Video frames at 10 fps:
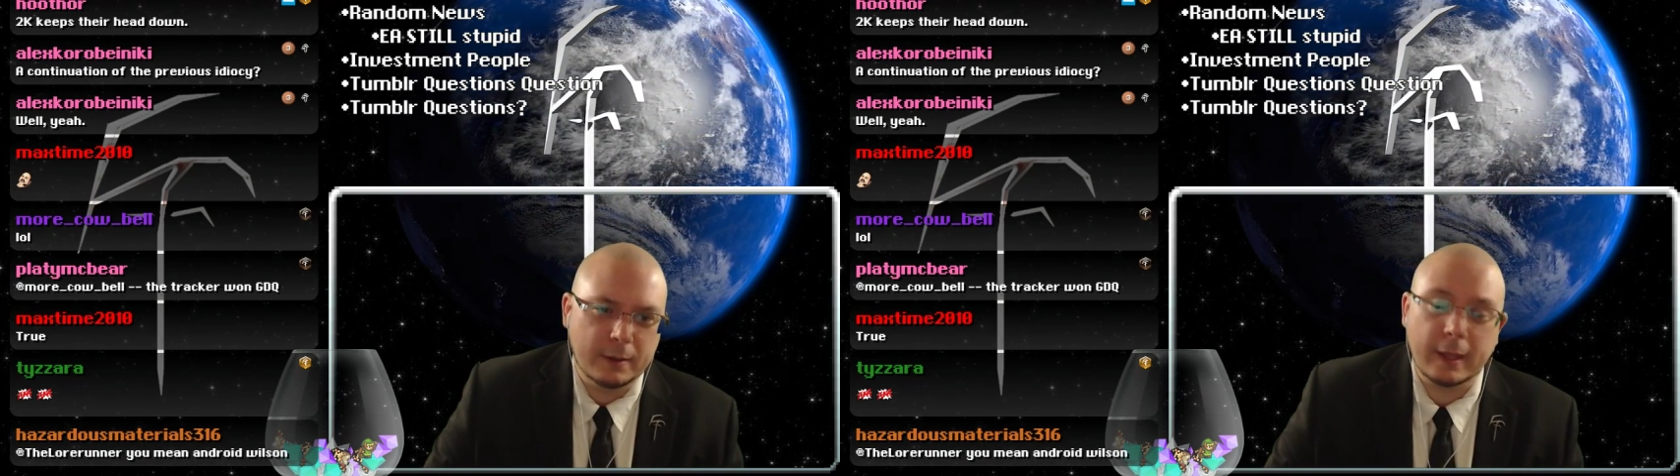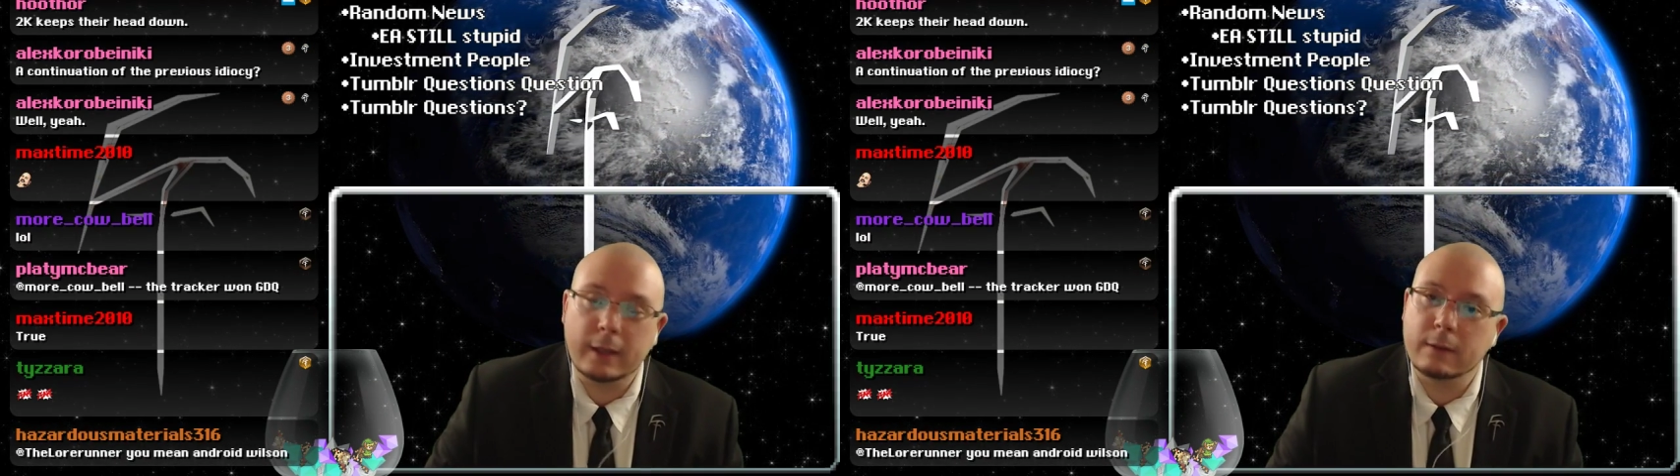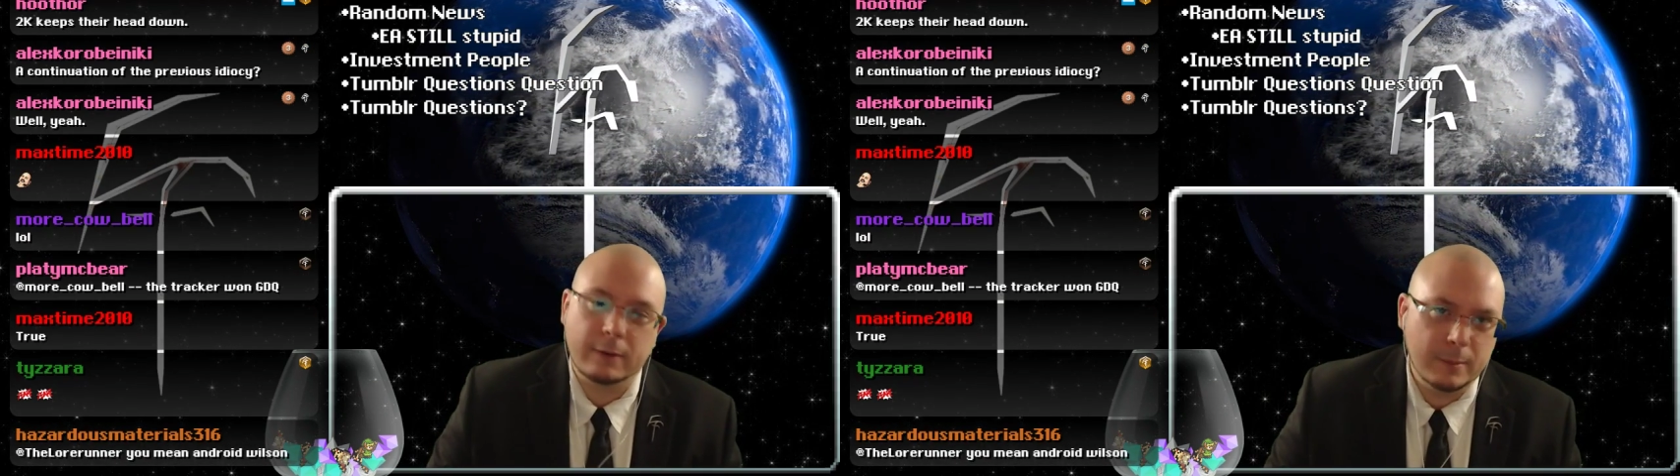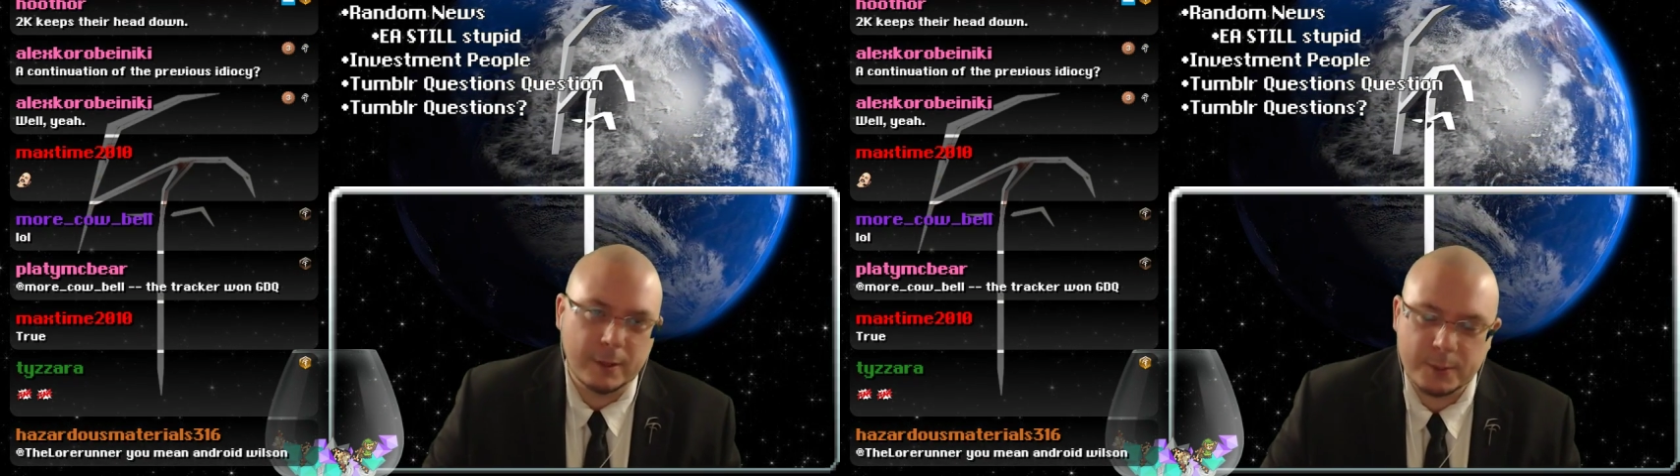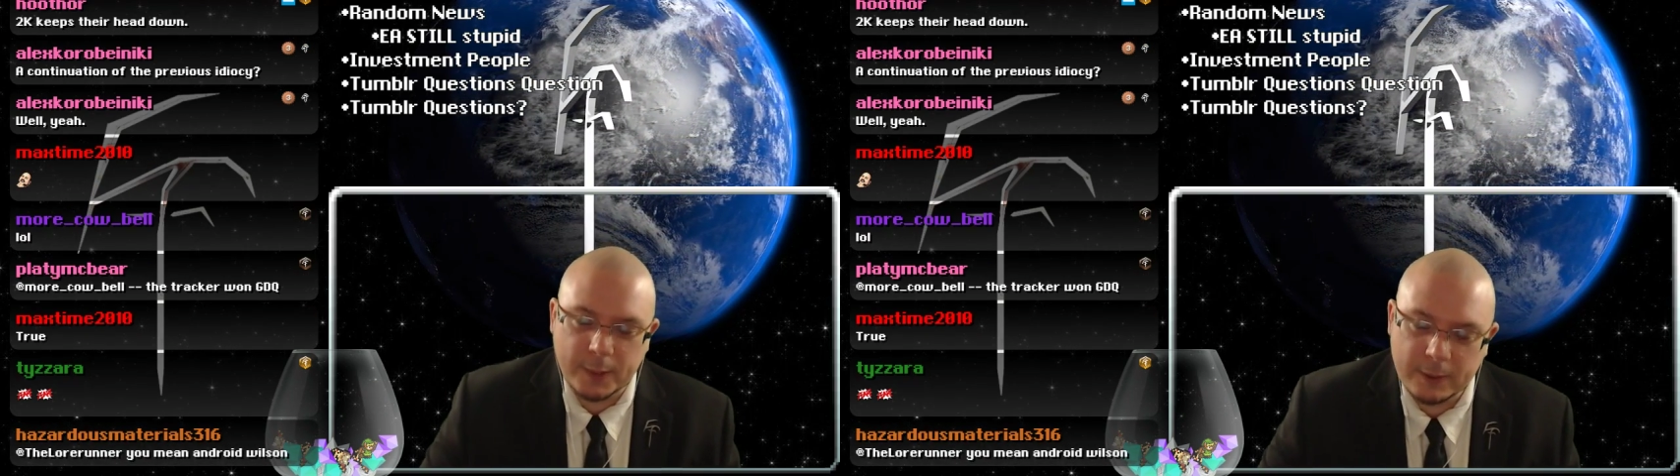Thank you very
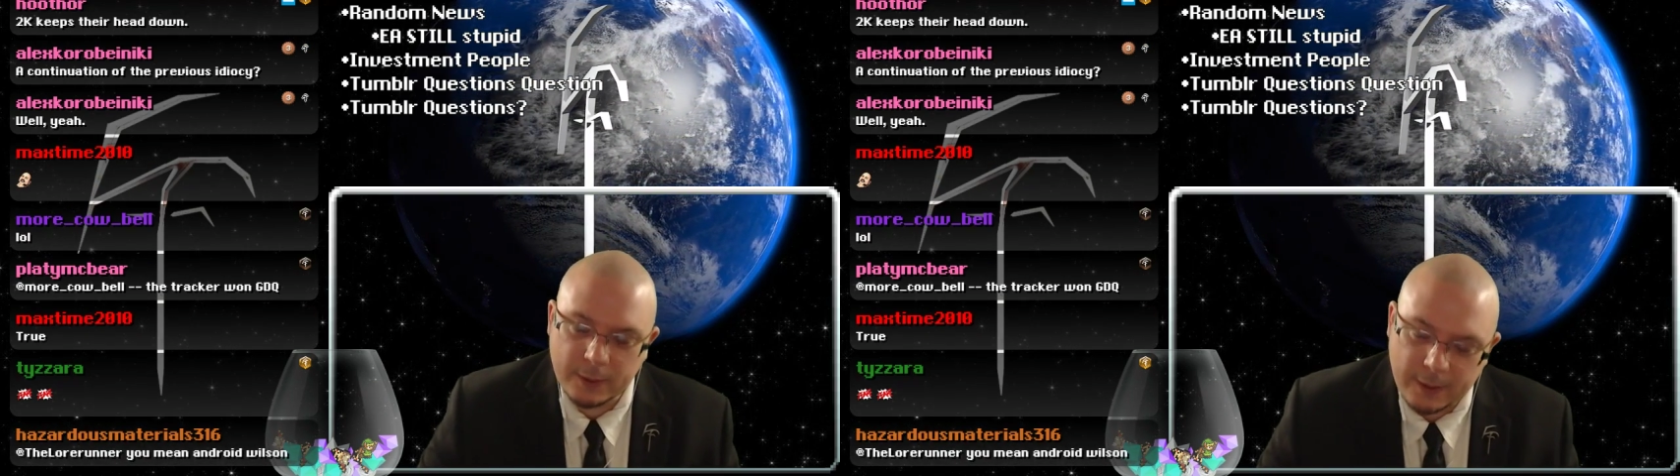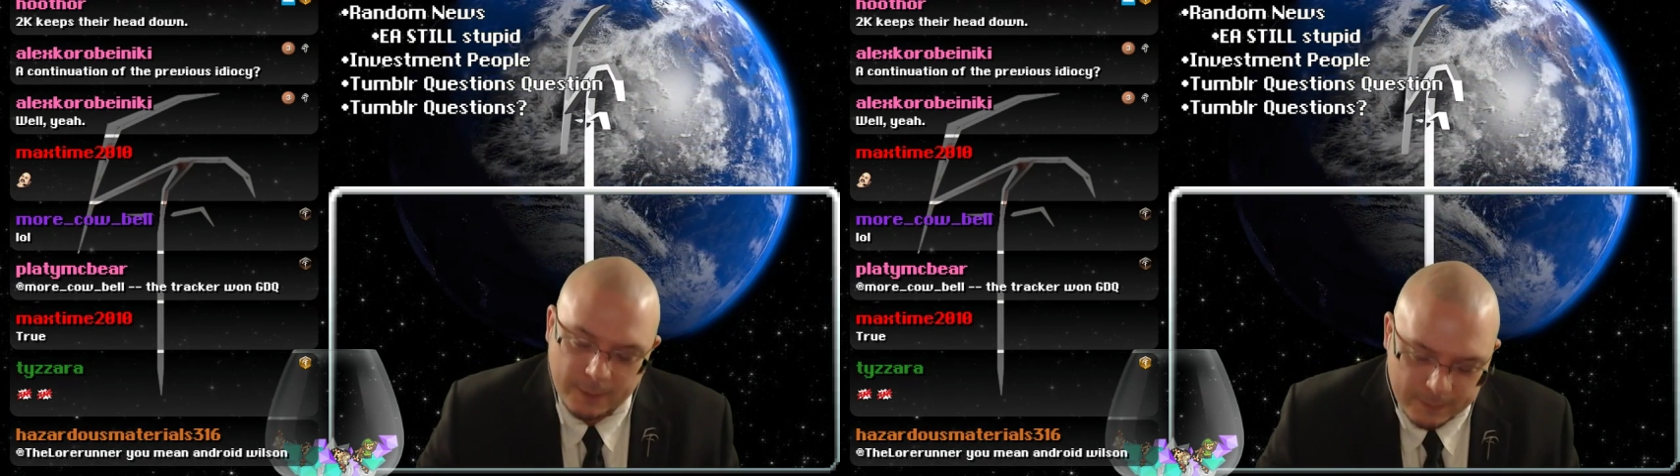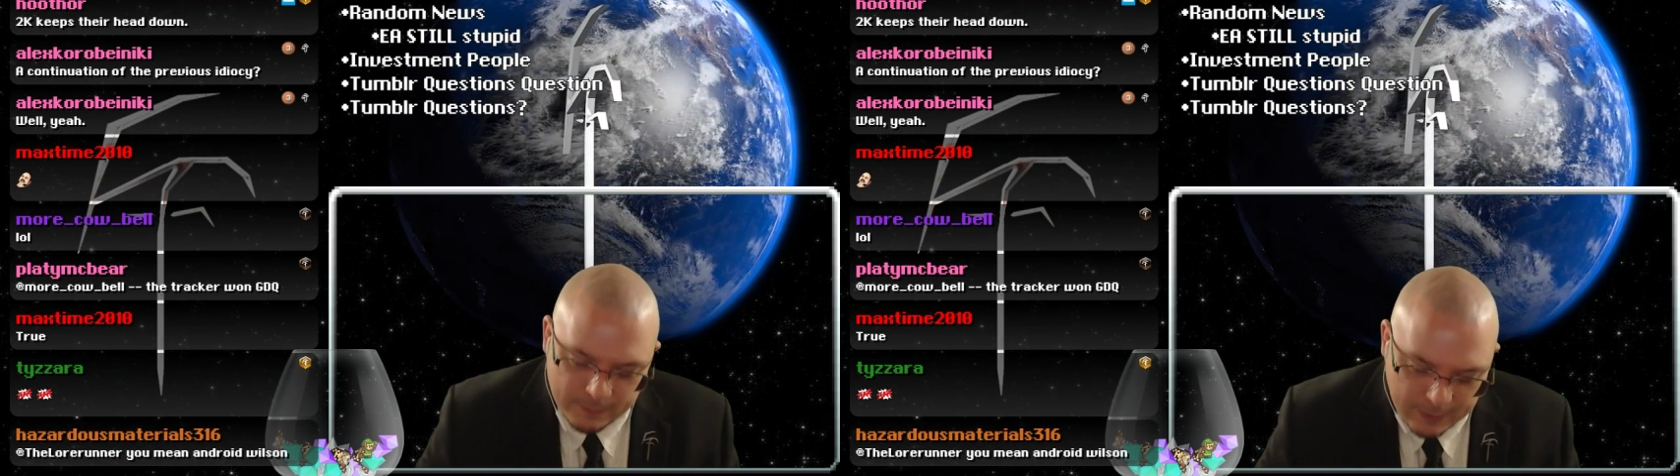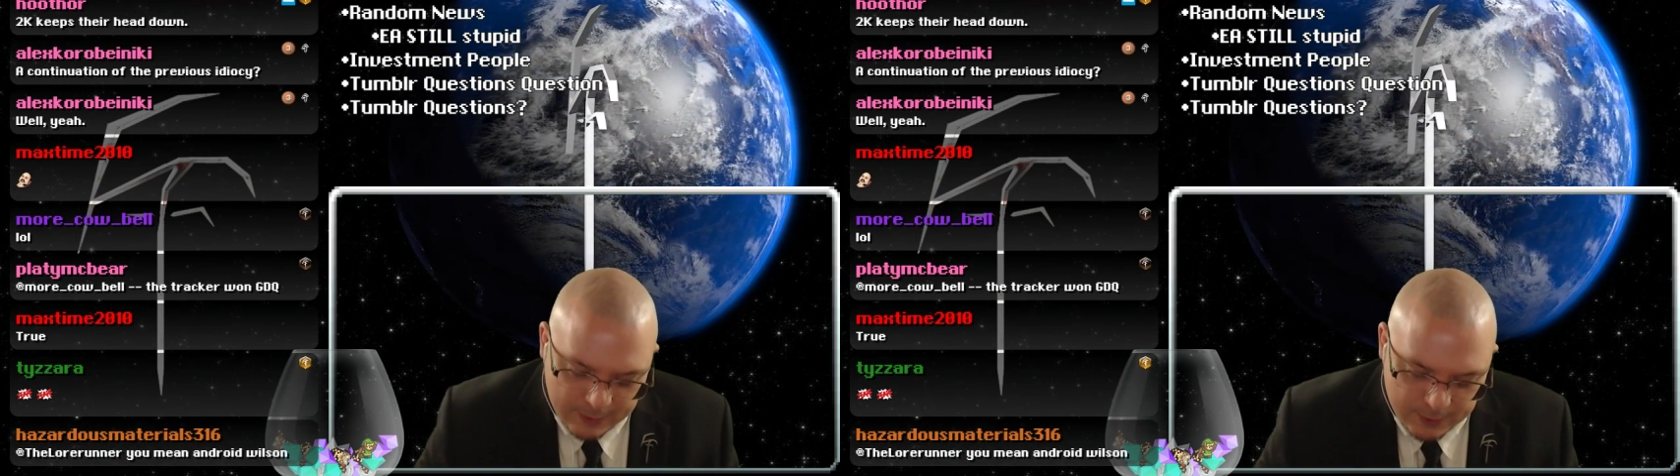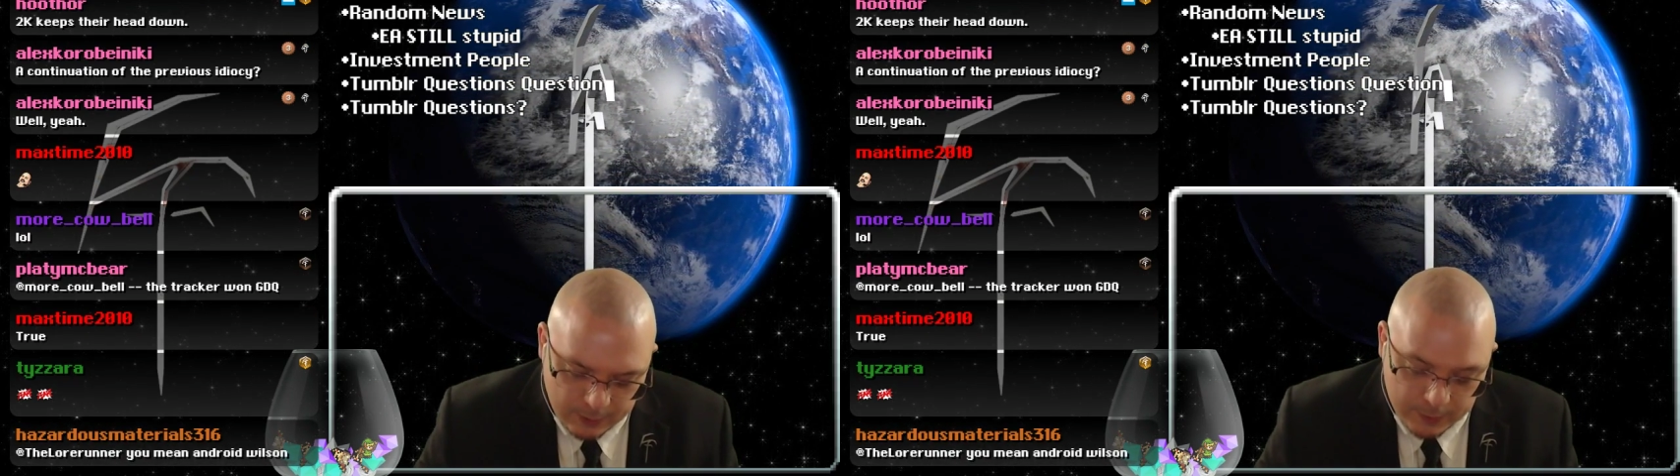much, Beat Nuki,
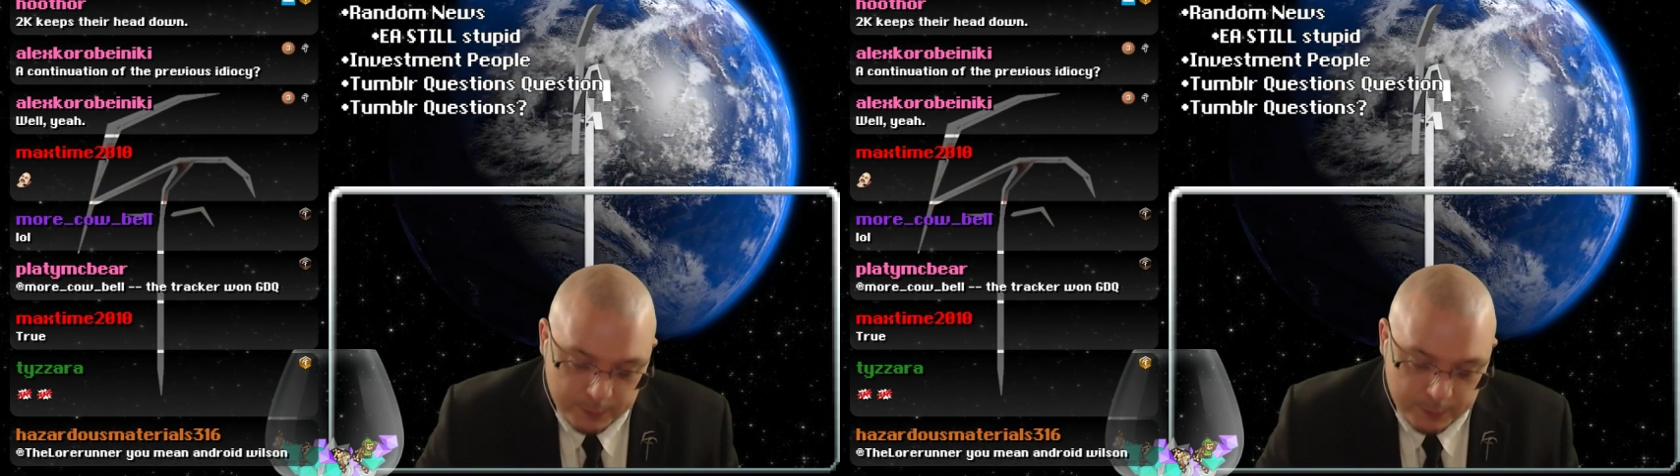as always.